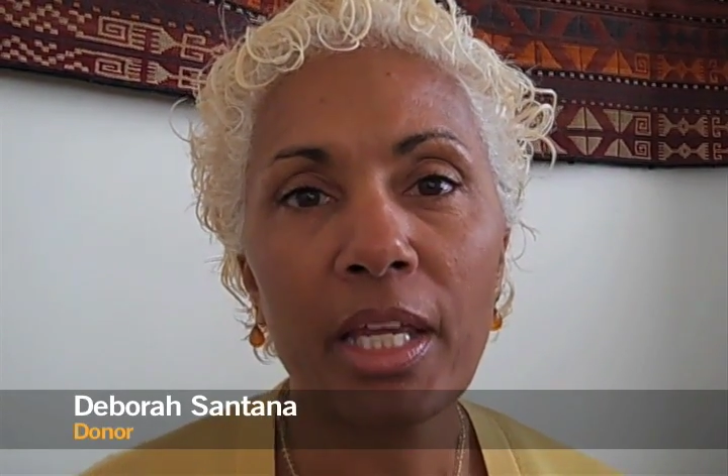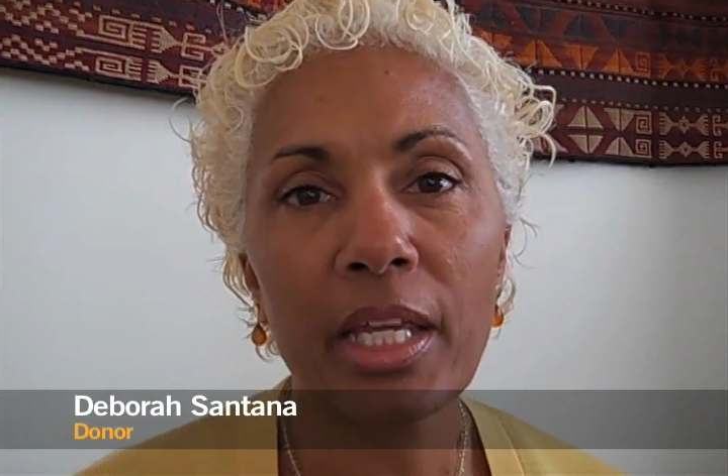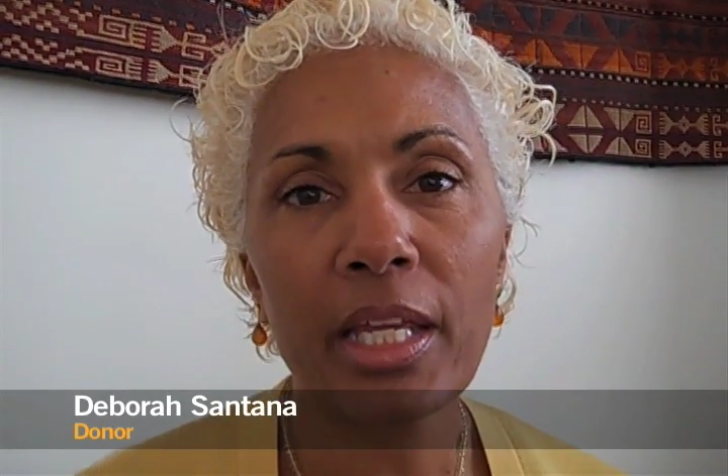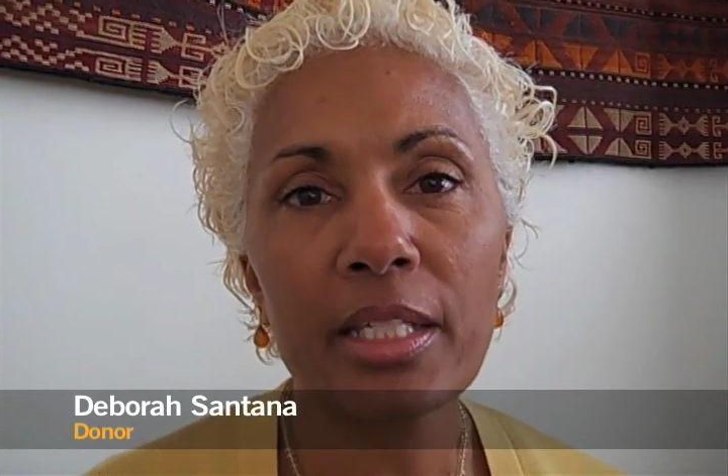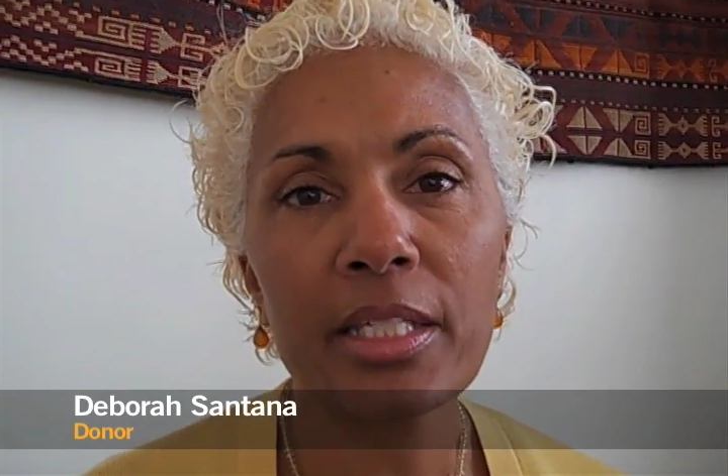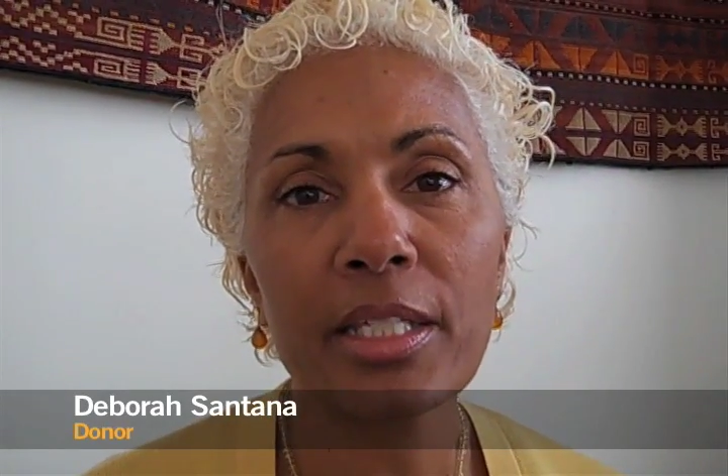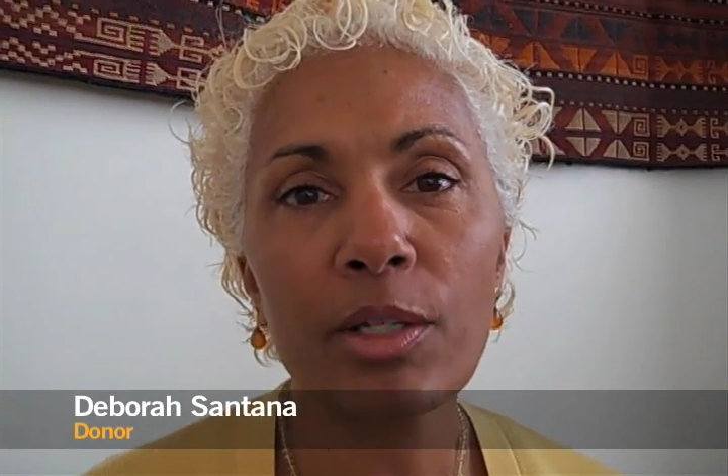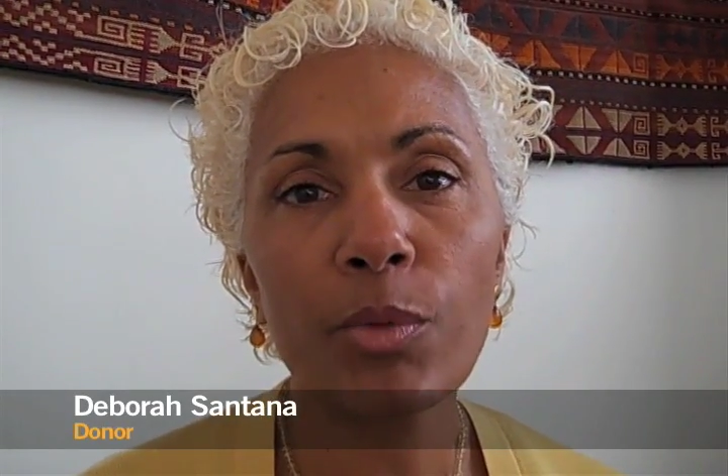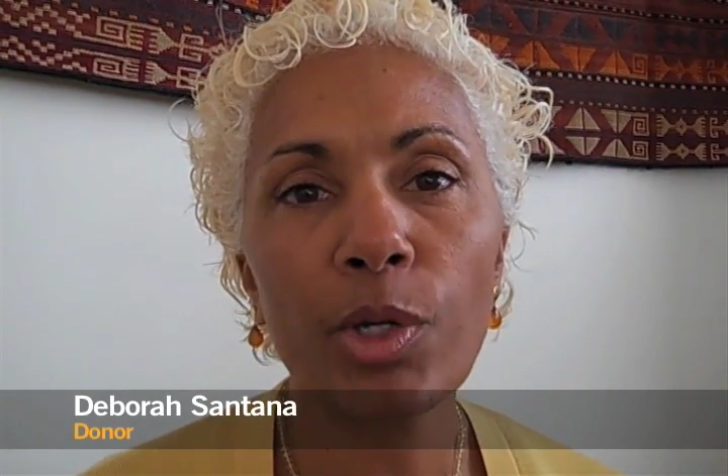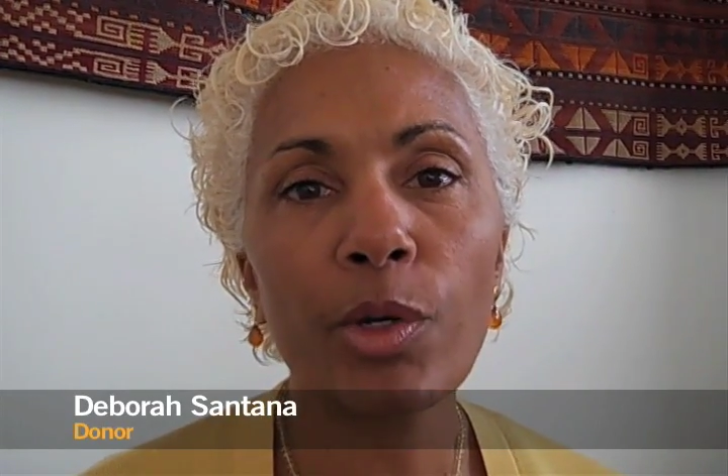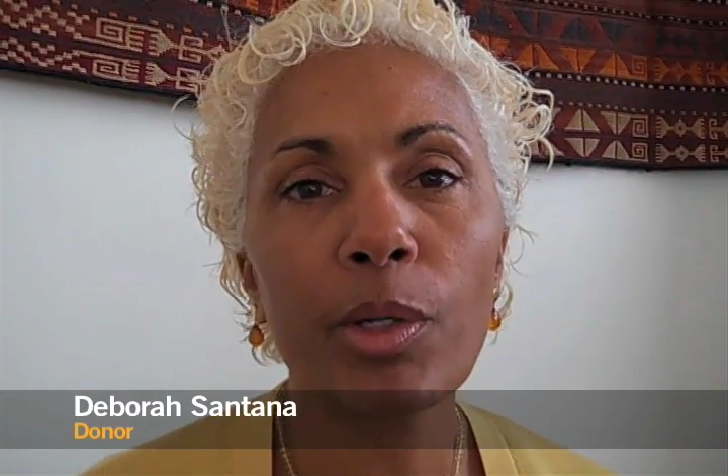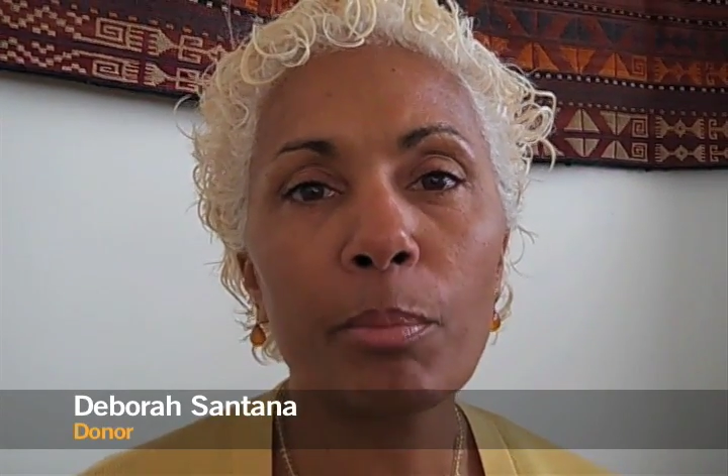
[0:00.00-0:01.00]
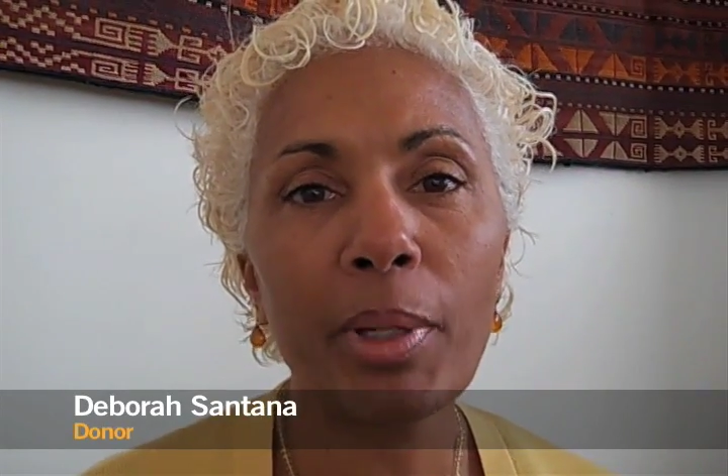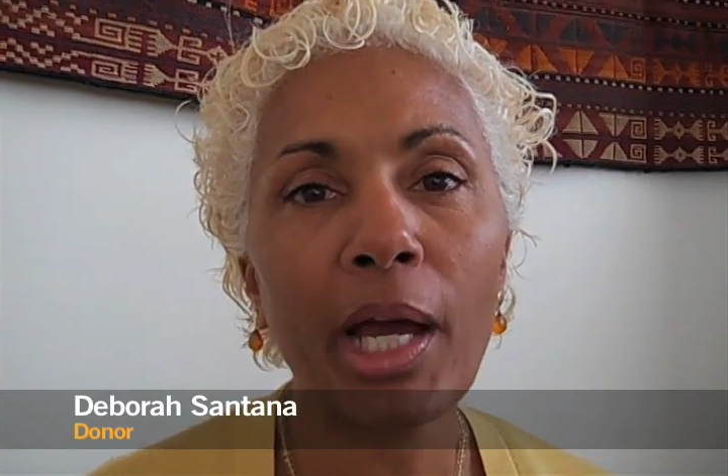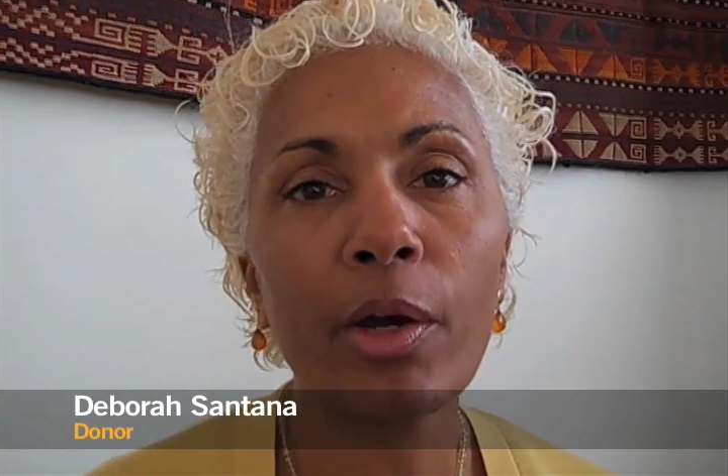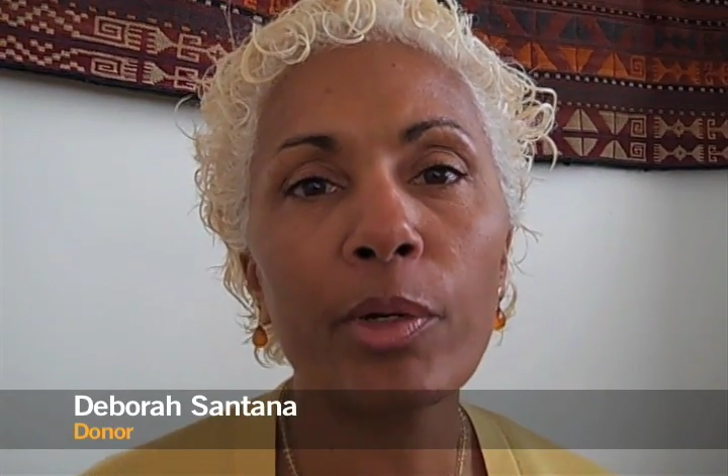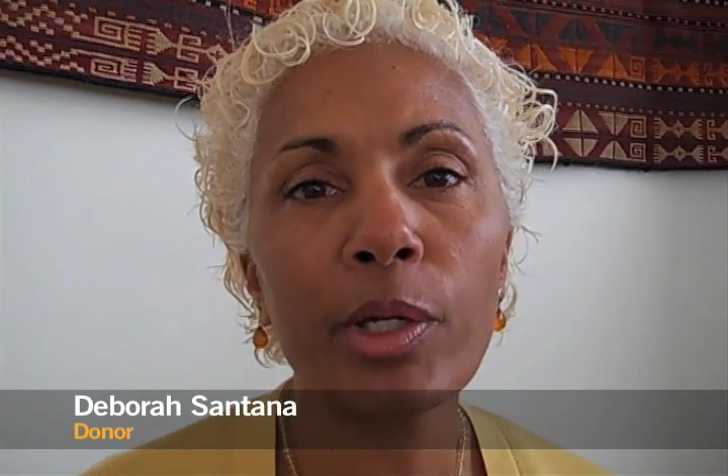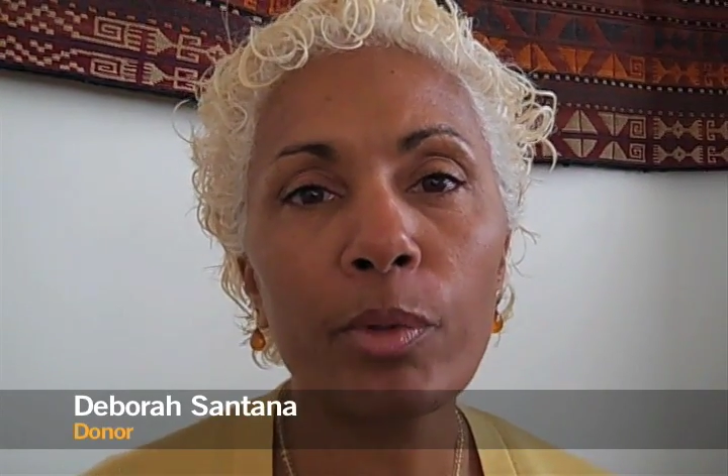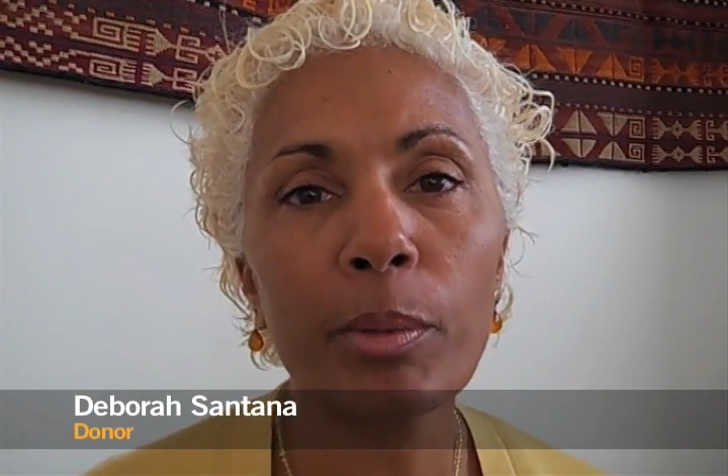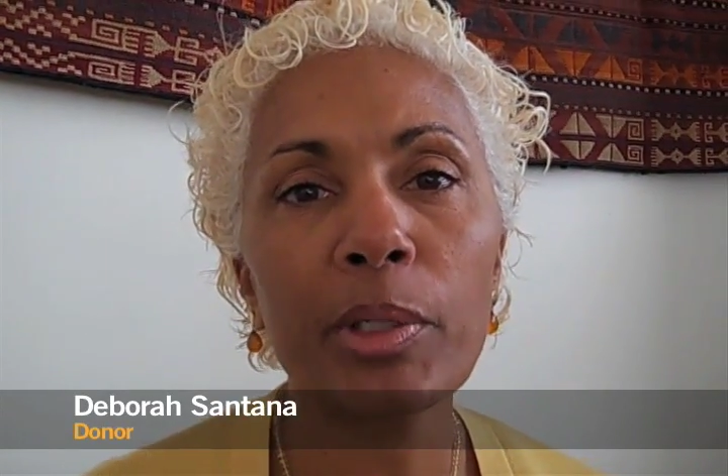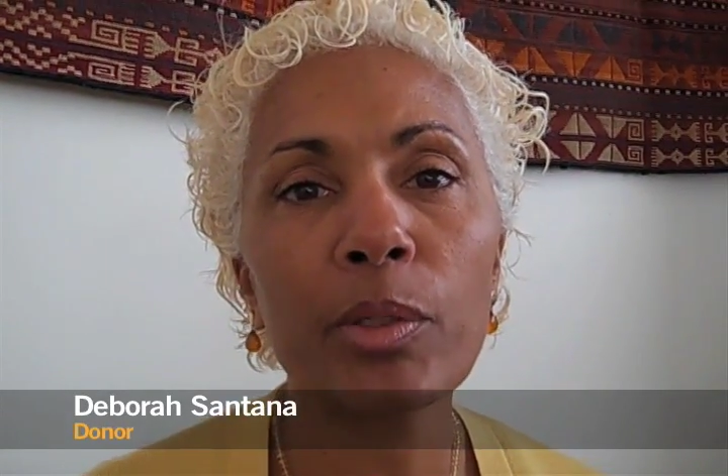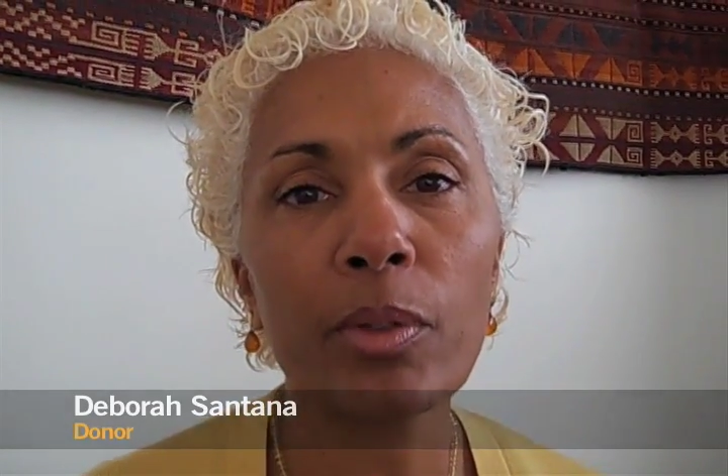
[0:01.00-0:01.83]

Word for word: is that we're empowering women